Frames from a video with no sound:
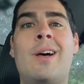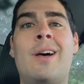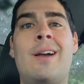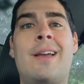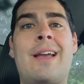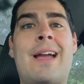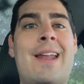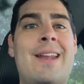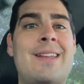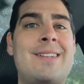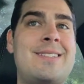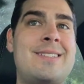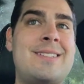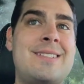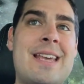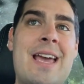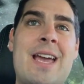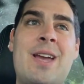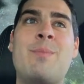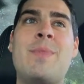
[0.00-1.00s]
kind of
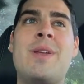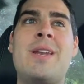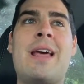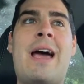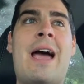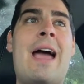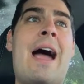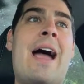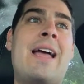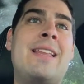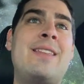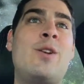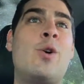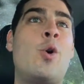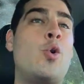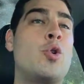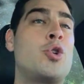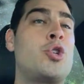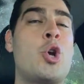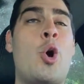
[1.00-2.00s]
segment. I did a
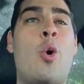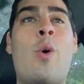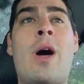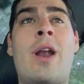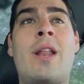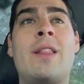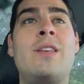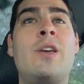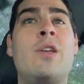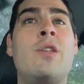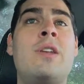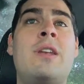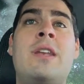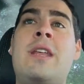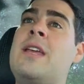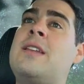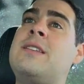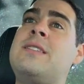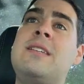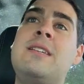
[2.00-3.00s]
whole show on it the other
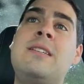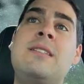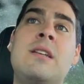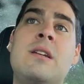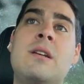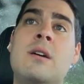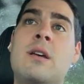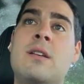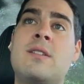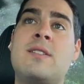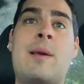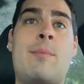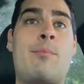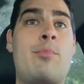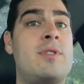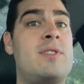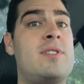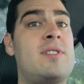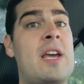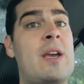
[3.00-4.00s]
day. D did a
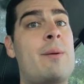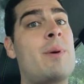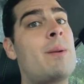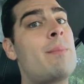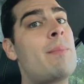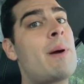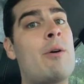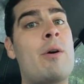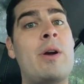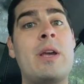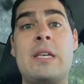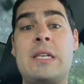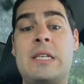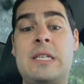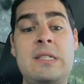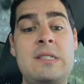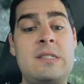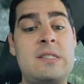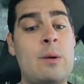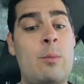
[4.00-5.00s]
separate segment about
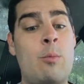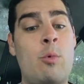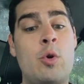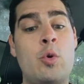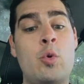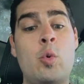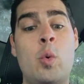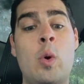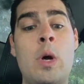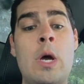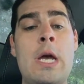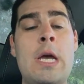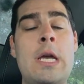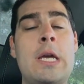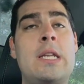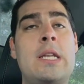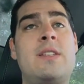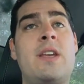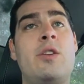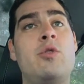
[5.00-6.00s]
he's someone who
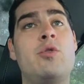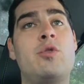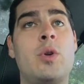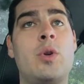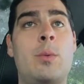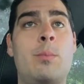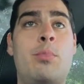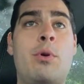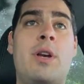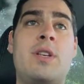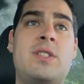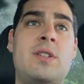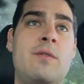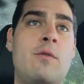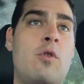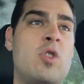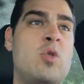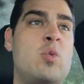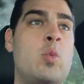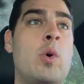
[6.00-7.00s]
continues to impress. And of
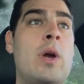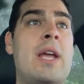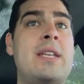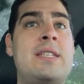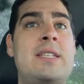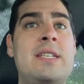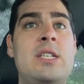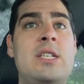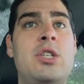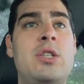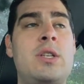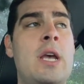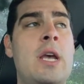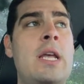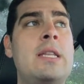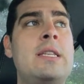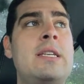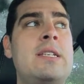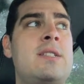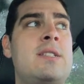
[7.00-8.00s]
course, we'll get these
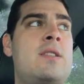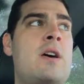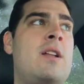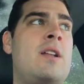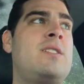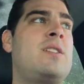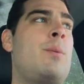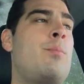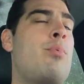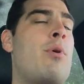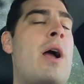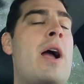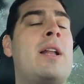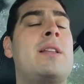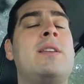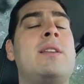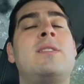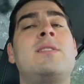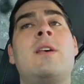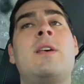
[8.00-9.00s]
thoughts on
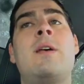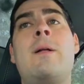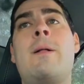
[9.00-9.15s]
practice